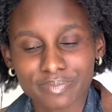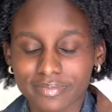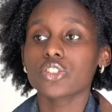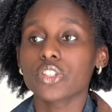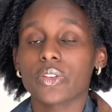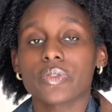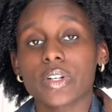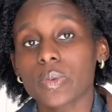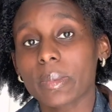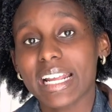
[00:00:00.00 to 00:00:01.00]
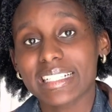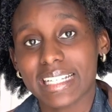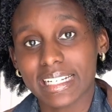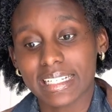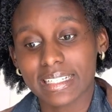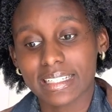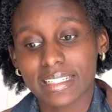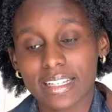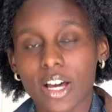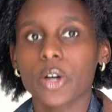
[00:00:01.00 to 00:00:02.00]
So the first woman I dated,
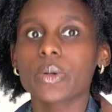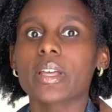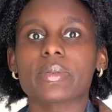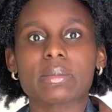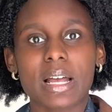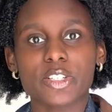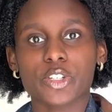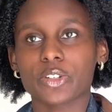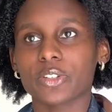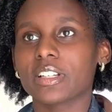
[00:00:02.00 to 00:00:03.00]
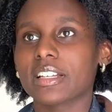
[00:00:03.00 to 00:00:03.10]
oh, it was magical.